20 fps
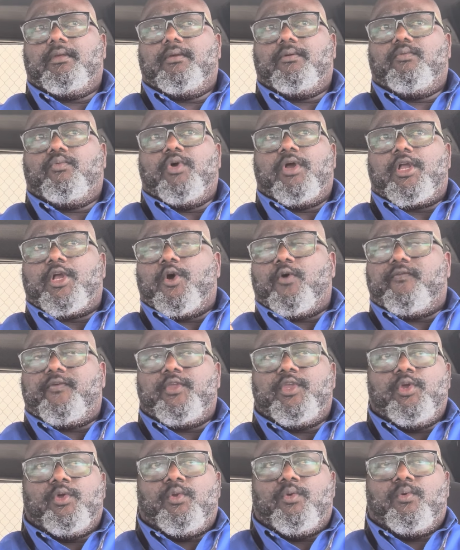what go for
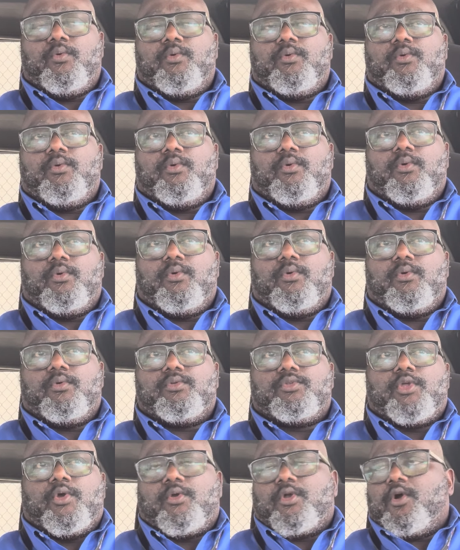you,
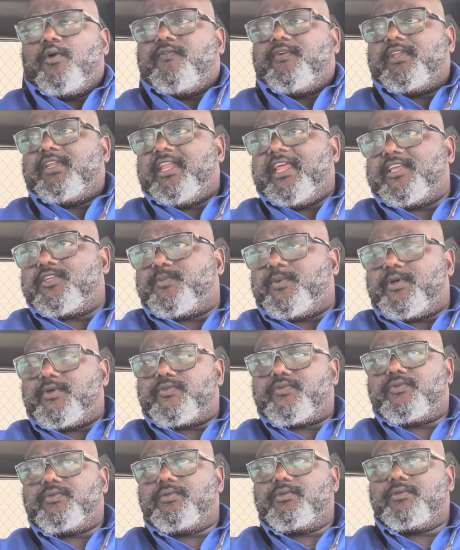don't go for the next
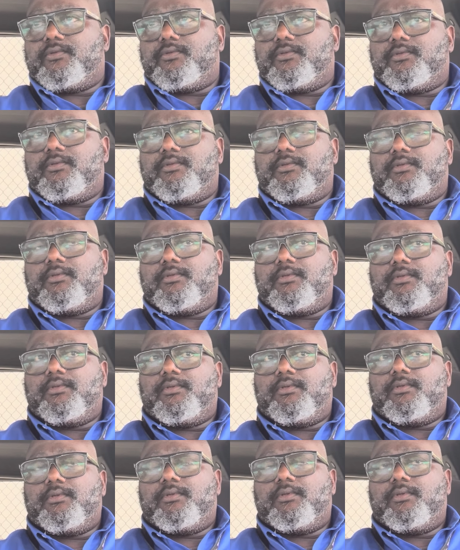person.
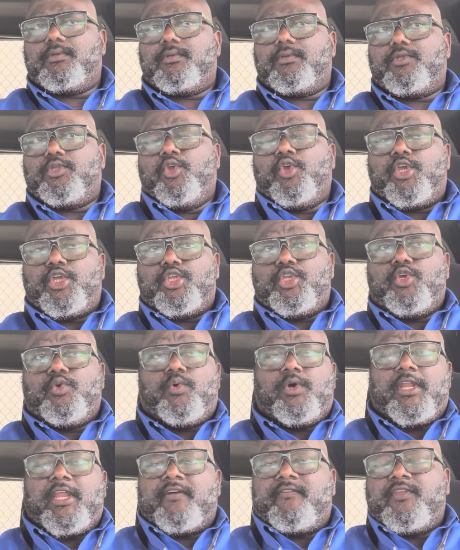You can do
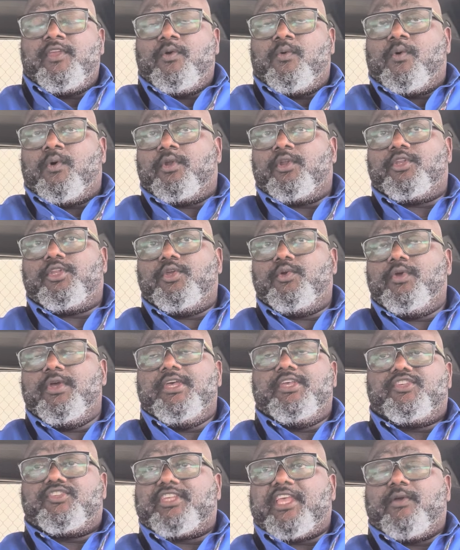whatever you want to do.
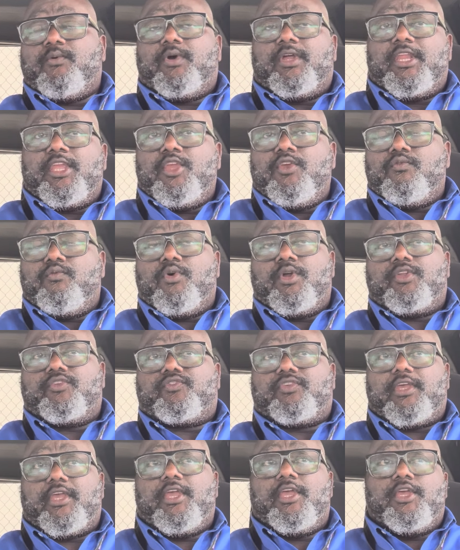Say whatever you want to
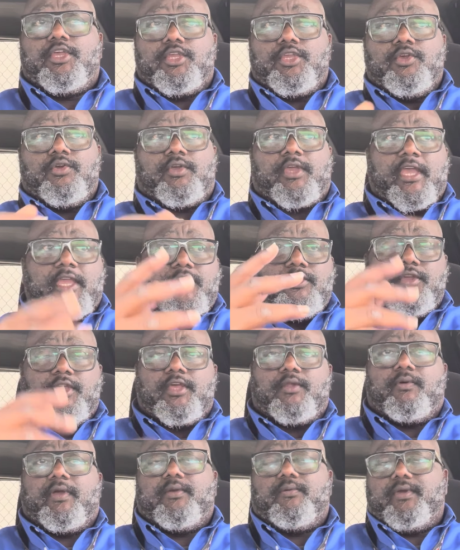say. You can. you
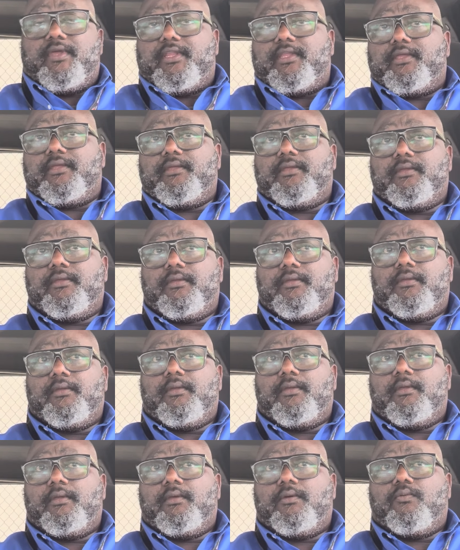get away with it.
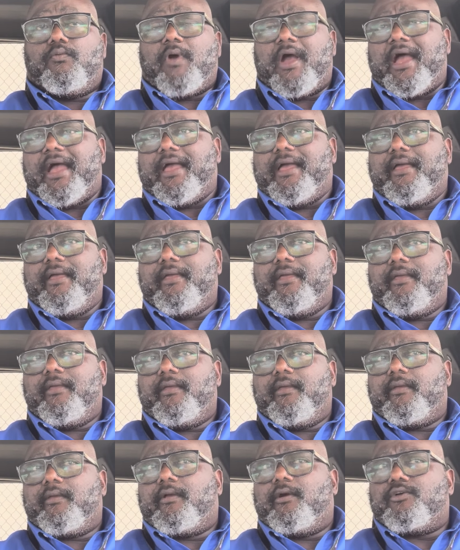Why?
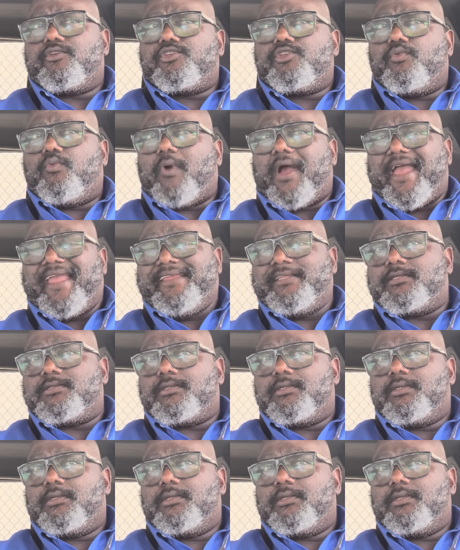Because you white?